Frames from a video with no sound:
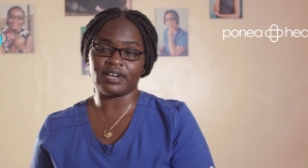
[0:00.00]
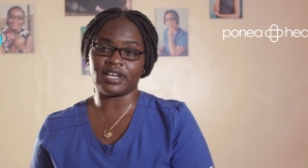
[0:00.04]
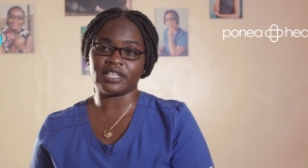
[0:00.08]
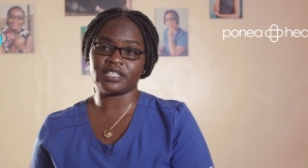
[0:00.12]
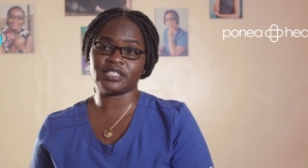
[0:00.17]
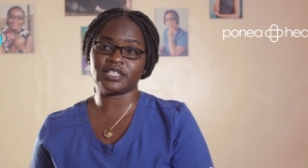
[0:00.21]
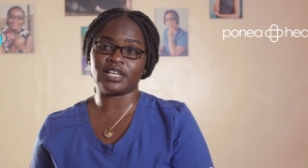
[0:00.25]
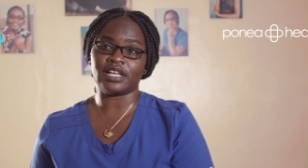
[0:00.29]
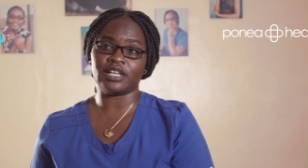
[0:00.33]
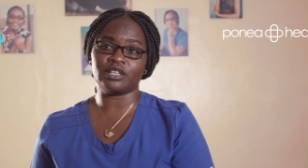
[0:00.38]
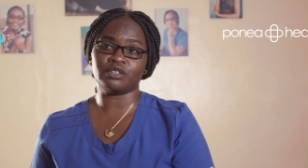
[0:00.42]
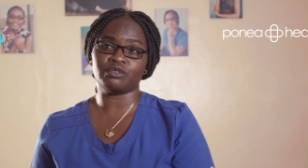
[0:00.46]
a
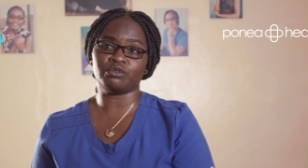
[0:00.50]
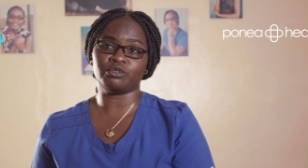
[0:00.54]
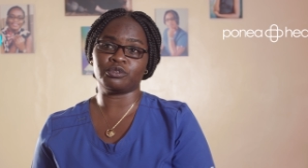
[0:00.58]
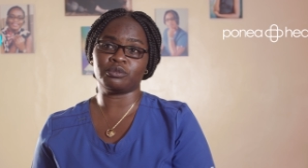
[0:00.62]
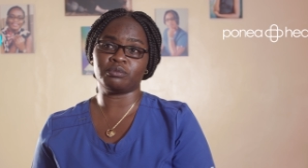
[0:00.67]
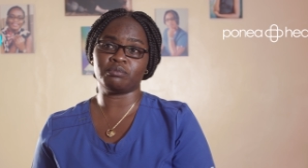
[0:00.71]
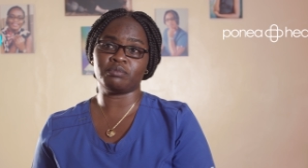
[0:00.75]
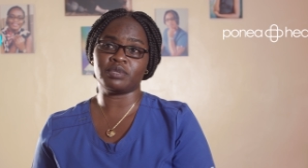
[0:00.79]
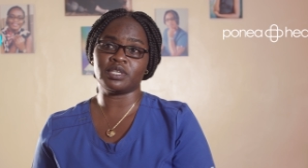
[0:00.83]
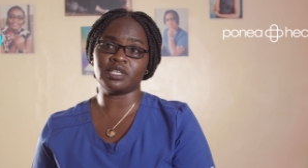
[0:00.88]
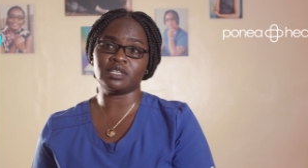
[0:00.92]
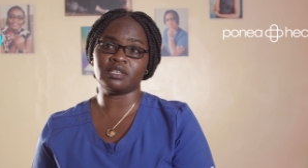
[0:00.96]
child
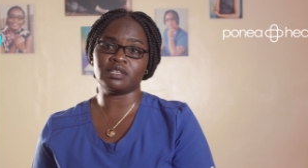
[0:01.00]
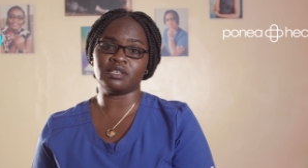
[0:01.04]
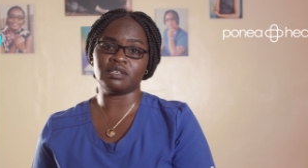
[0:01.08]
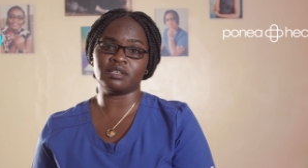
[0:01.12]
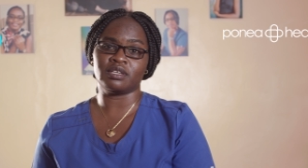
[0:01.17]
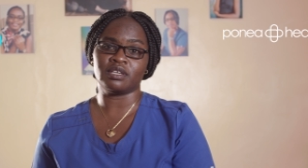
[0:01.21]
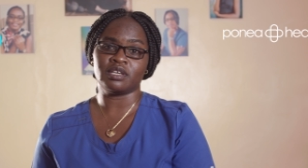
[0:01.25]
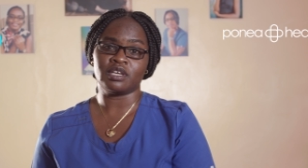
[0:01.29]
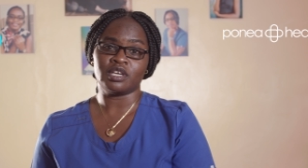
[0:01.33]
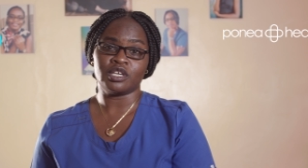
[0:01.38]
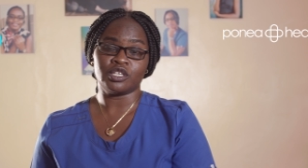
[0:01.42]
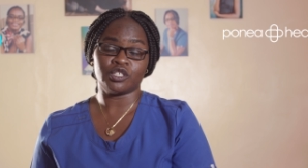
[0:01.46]
would
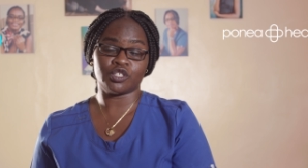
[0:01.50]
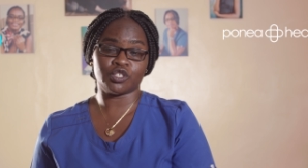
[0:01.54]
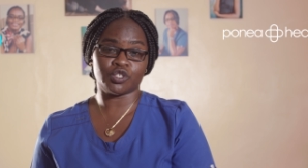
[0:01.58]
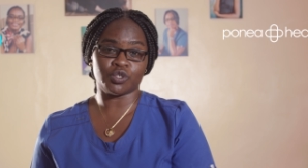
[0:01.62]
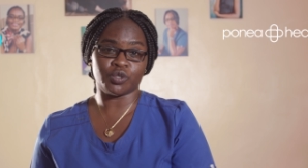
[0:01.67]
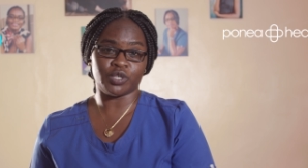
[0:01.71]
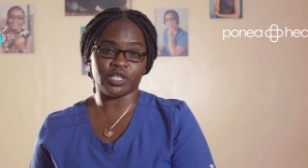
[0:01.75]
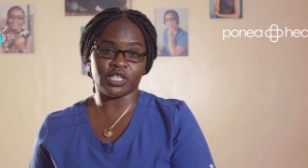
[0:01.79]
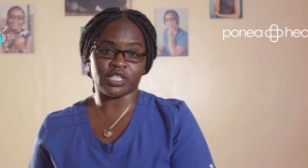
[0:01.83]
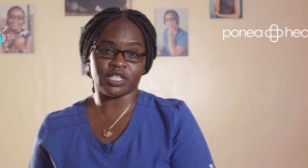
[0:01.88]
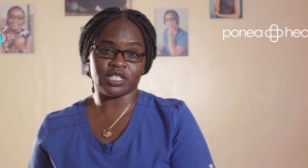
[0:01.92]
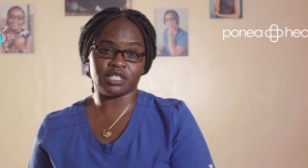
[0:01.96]
be
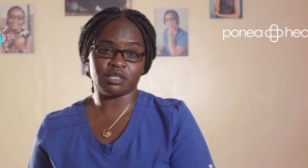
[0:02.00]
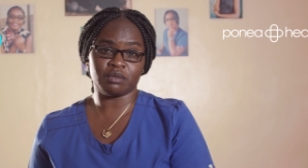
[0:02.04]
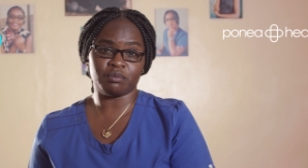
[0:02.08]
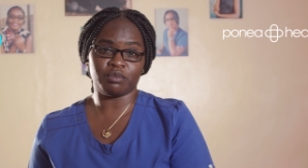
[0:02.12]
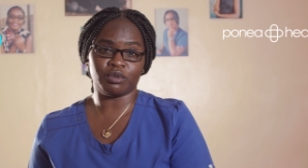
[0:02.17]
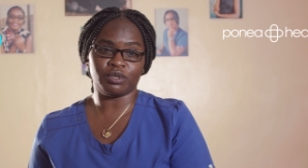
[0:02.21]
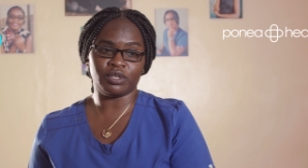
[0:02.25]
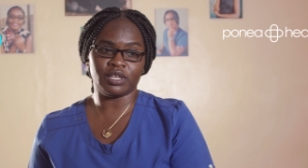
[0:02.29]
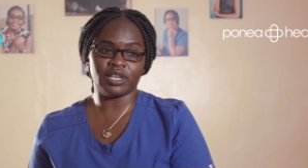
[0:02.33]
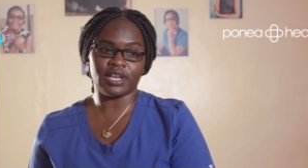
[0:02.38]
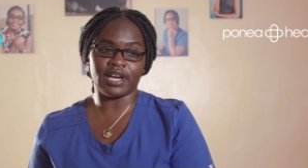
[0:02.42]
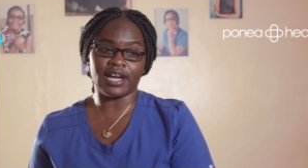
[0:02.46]
so
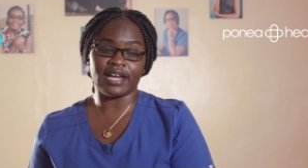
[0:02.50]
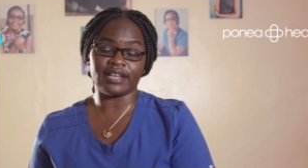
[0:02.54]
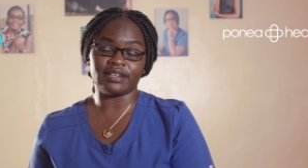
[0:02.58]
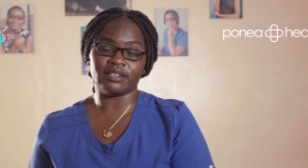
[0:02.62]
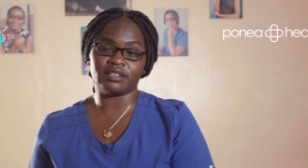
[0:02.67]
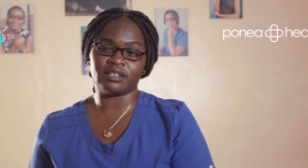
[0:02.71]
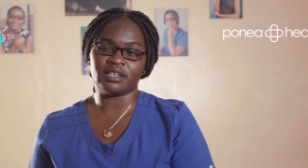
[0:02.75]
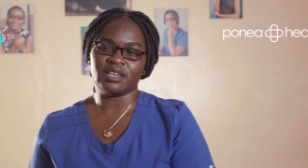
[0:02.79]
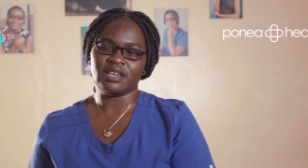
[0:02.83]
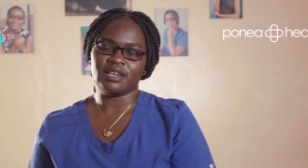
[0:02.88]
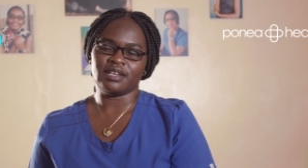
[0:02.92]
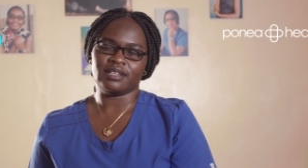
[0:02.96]
irritable, and